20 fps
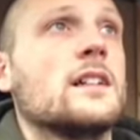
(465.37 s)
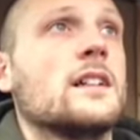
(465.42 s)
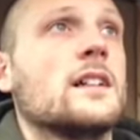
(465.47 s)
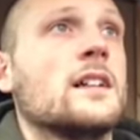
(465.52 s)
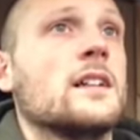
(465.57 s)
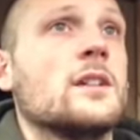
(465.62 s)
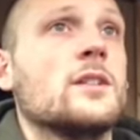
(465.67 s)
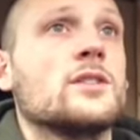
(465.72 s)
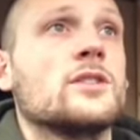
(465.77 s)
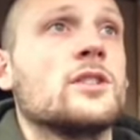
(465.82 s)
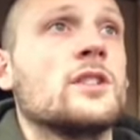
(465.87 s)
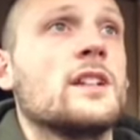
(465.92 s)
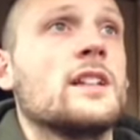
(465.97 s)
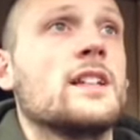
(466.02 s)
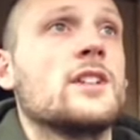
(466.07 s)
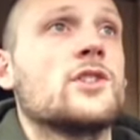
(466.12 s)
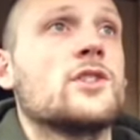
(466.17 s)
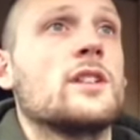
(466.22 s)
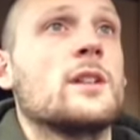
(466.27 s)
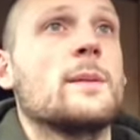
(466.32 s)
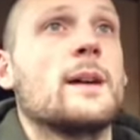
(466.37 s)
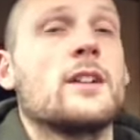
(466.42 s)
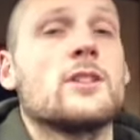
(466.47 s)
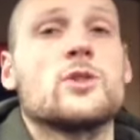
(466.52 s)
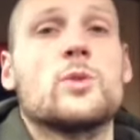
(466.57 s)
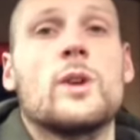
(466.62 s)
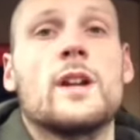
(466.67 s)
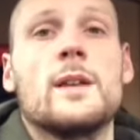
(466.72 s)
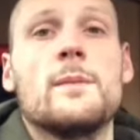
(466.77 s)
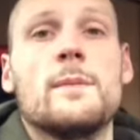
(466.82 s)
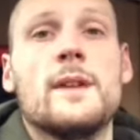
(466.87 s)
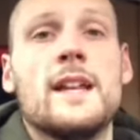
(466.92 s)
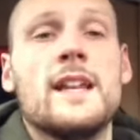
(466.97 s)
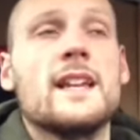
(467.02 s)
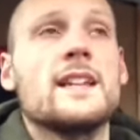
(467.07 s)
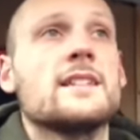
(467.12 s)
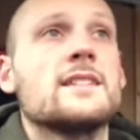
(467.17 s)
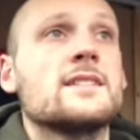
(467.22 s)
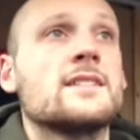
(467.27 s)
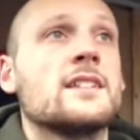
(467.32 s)
and it was only literally about 20
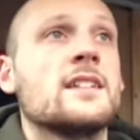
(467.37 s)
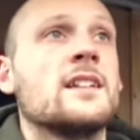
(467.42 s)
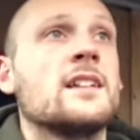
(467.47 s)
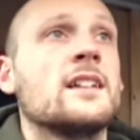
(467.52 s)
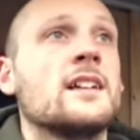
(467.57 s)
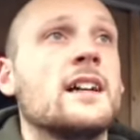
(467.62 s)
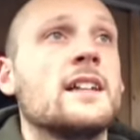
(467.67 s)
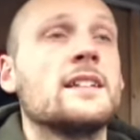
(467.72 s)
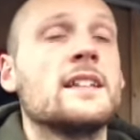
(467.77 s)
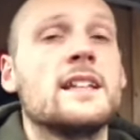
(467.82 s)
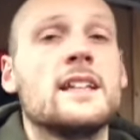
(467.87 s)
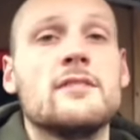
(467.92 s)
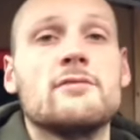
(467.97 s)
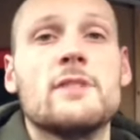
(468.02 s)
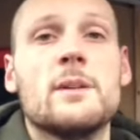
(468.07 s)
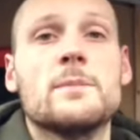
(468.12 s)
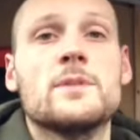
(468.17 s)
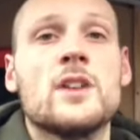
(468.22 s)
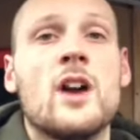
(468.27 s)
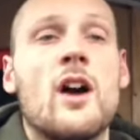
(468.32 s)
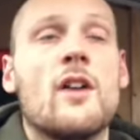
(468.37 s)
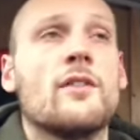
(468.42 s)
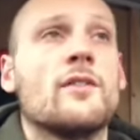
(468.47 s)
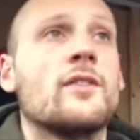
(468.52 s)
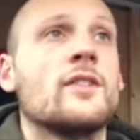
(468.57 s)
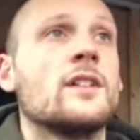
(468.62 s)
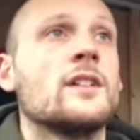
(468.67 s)
minutes and then it ripped off